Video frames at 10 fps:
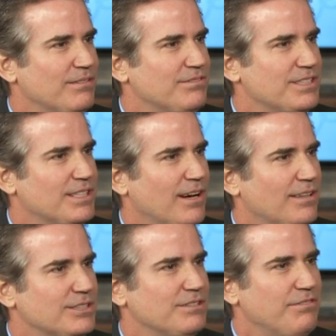
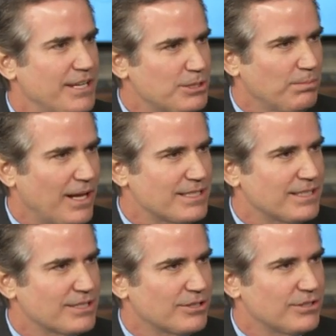physiology. Facial plastic
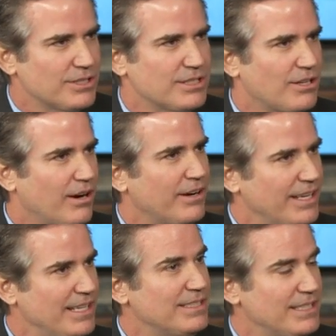surgeons are
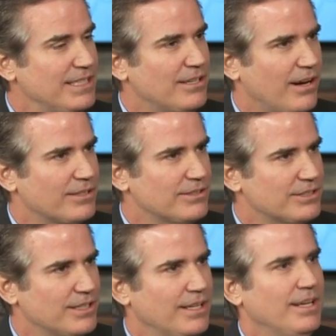ENT doctors.
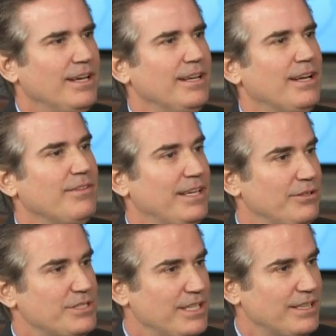Now, the
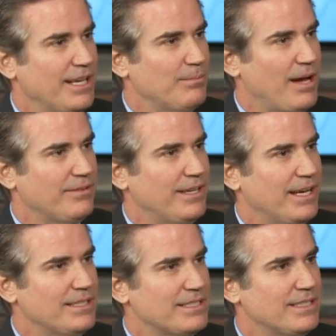interesting thing about that
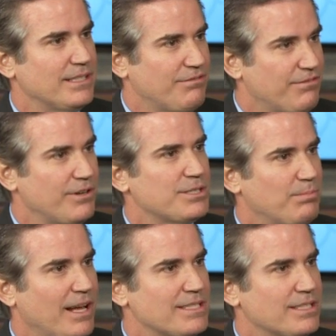is that the first
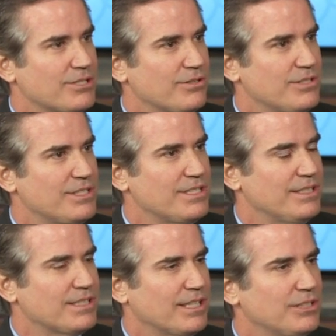plastic surgeons in
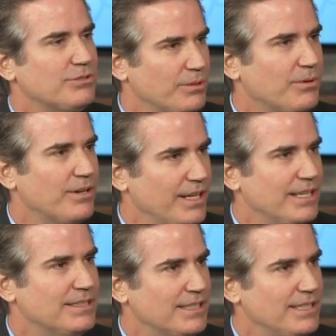this country were
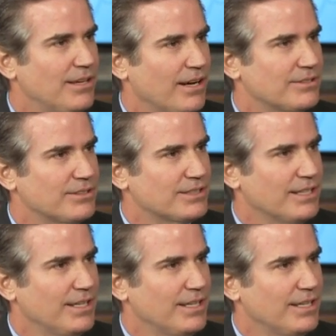ENT doctors.